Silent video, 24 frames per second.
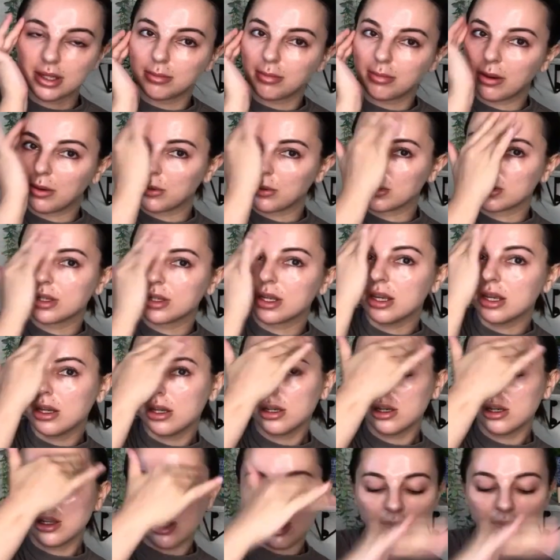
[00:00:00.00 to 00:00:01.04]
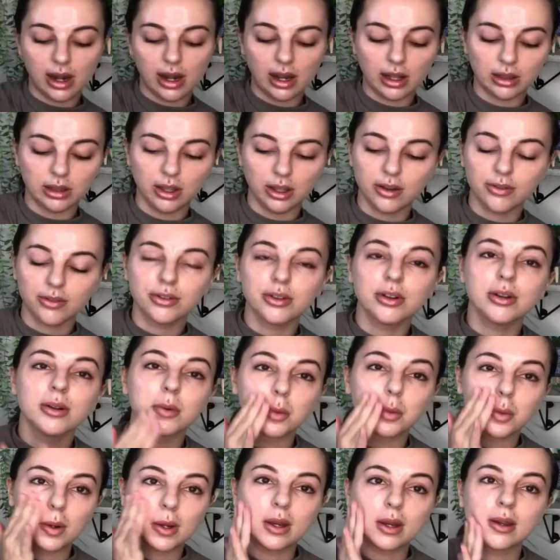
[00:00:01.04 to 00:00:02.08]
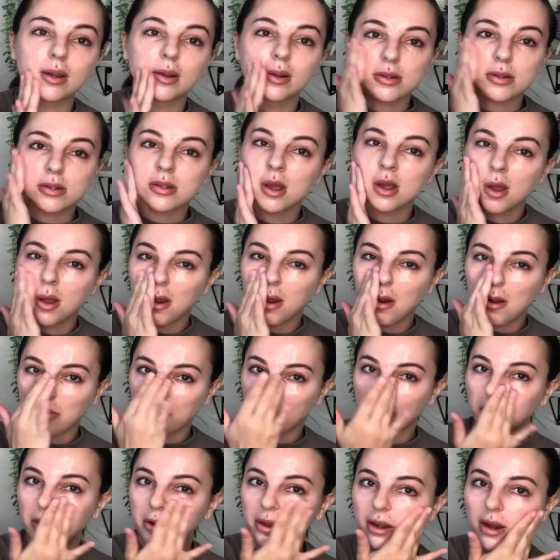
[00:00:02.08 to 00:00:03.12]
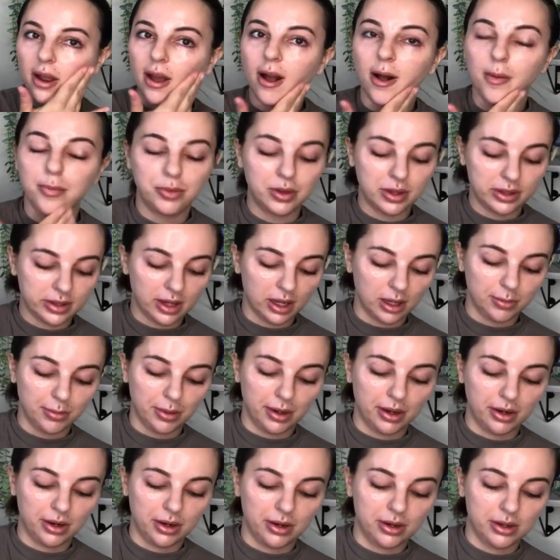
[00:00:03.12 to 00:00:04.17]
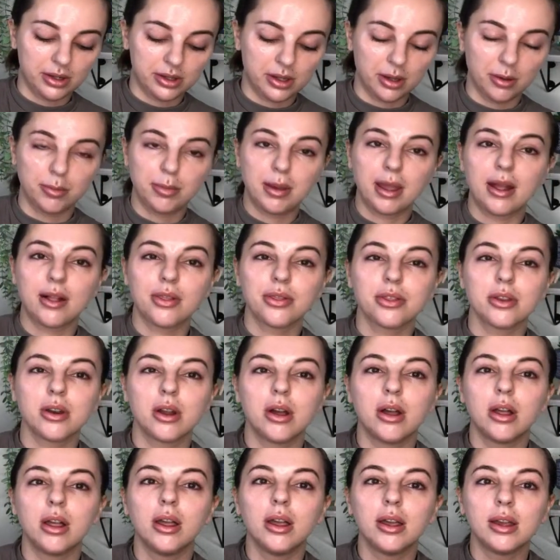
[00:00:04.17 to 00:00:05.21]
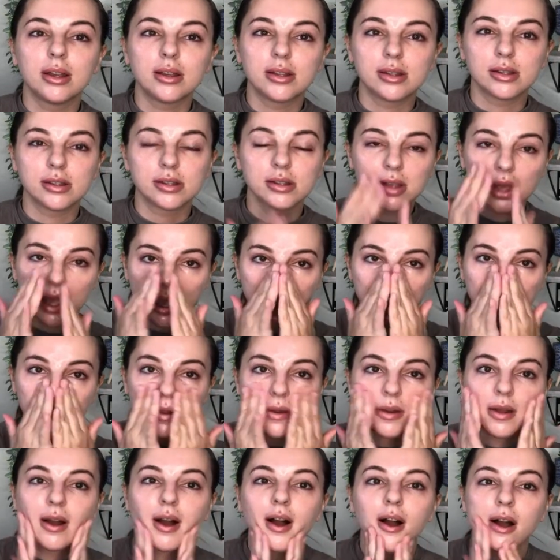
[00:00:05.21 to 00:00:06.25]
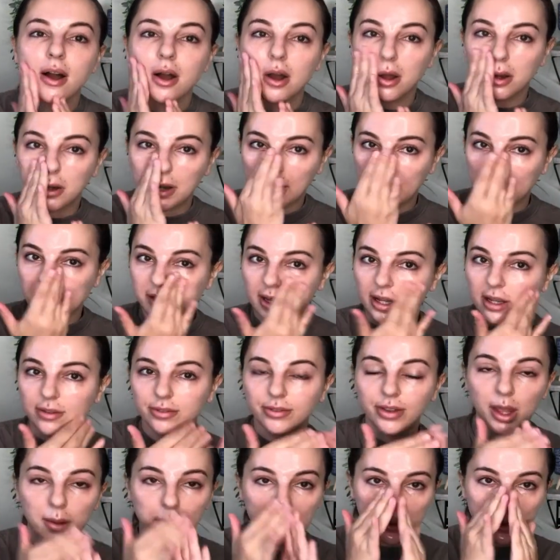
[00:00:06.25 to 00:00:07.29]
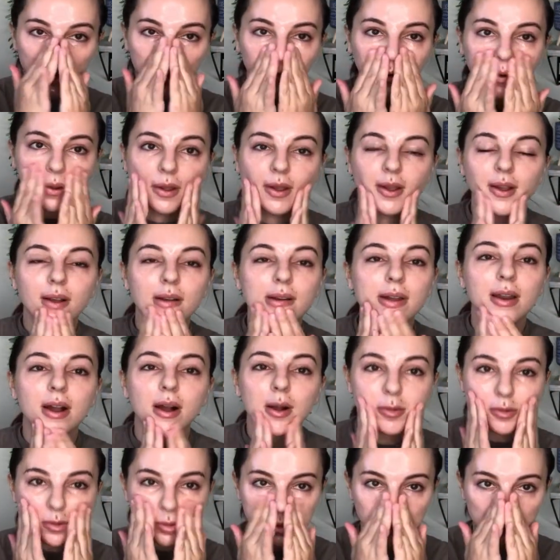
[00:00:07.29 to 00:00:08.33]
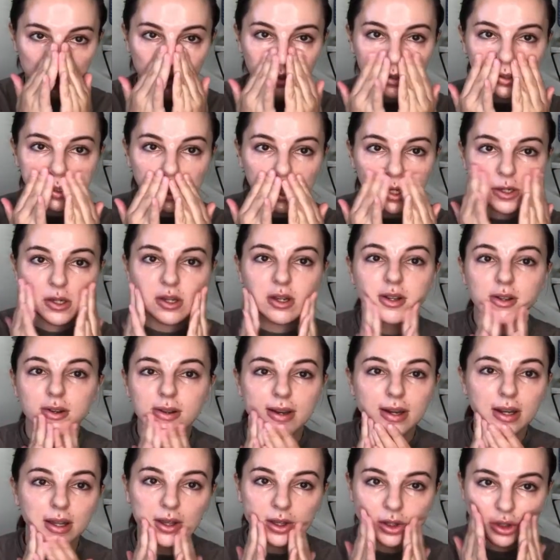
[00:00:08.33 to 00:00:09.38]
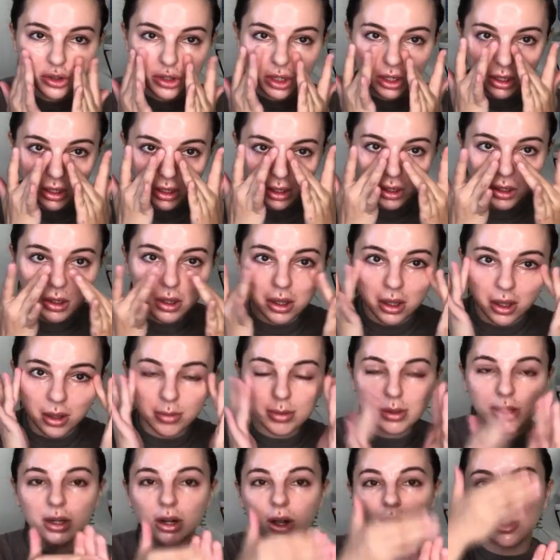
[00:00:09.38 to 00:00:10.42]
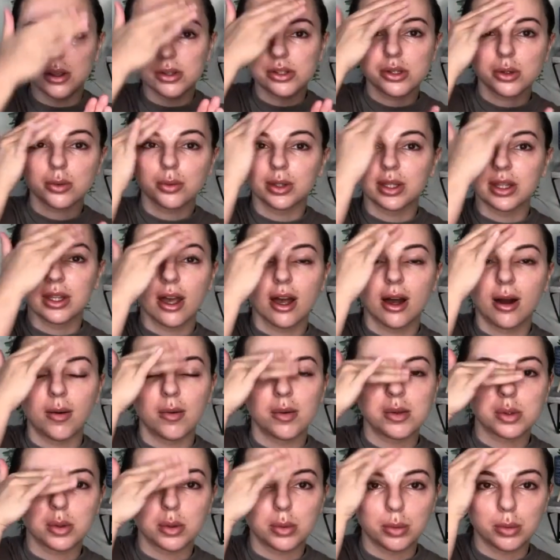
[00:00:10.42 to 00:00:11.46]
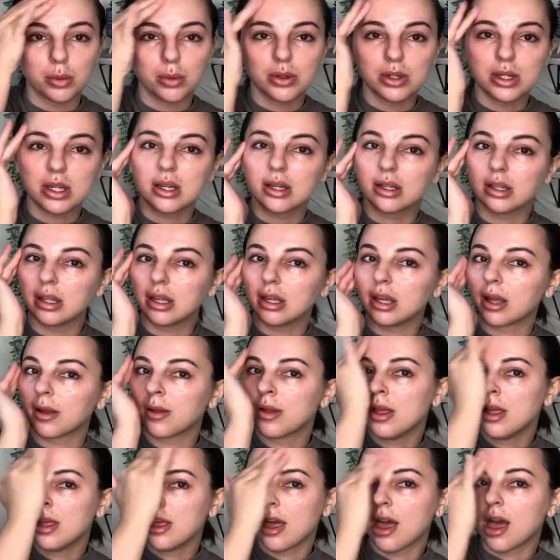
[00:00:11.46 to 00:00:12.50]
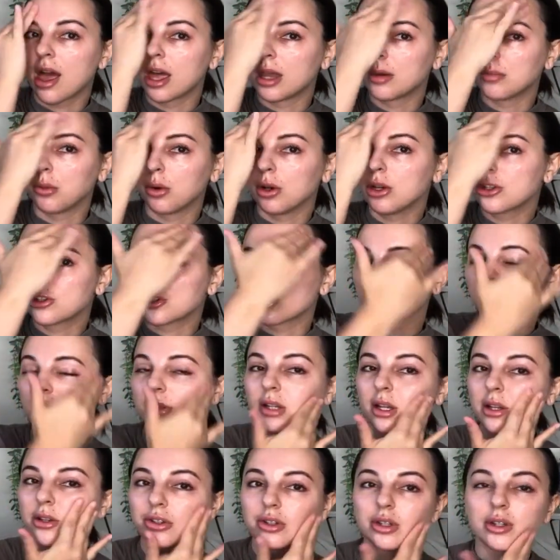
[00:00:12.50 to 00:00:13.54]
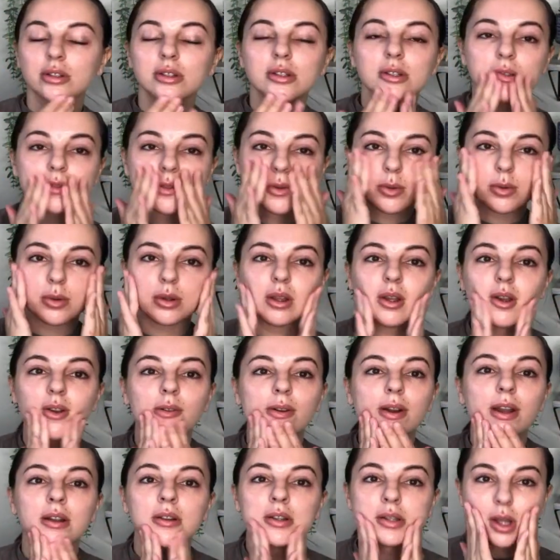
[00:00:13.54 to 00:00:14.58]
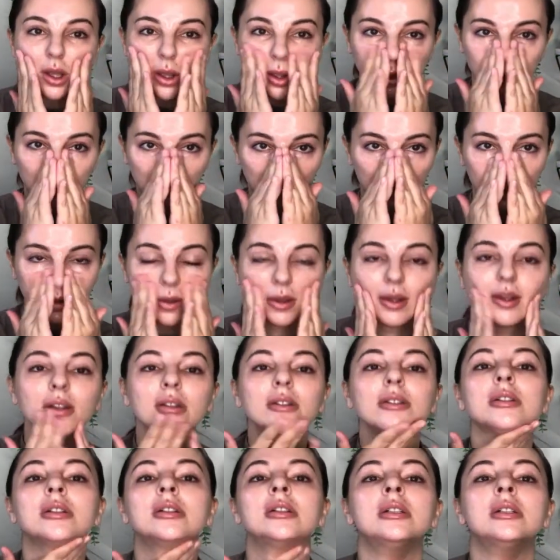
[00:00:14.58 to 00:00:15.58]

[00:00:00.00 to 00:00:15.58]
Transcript: in my routine, and I look for ingredients that are going to help the skin barrier. So panthenol is uh, an anti-inflammatory, it helps with irritation and itching, but it also really helps with wound healing and moisture retention. It's a really great ingredient.